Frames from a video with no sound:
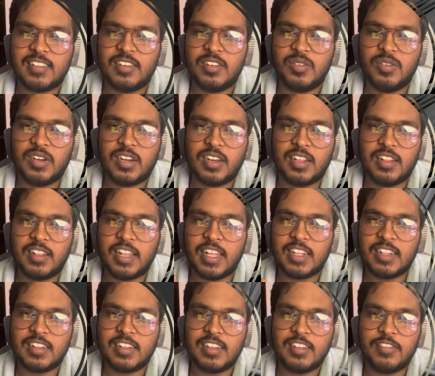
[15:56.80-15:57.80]
do it.
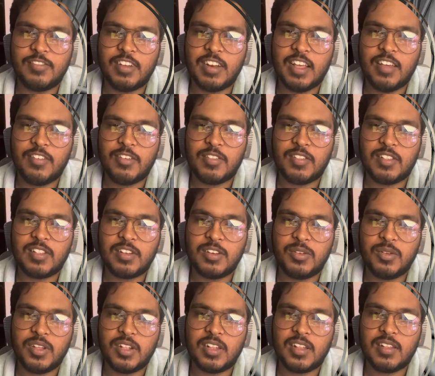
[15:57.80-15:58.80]
Like when I was
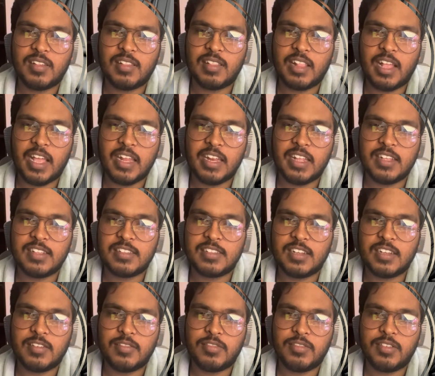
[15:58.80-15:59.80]
doing this lining
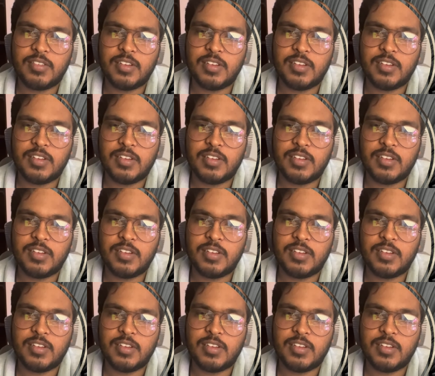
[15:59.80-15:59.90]
stuff,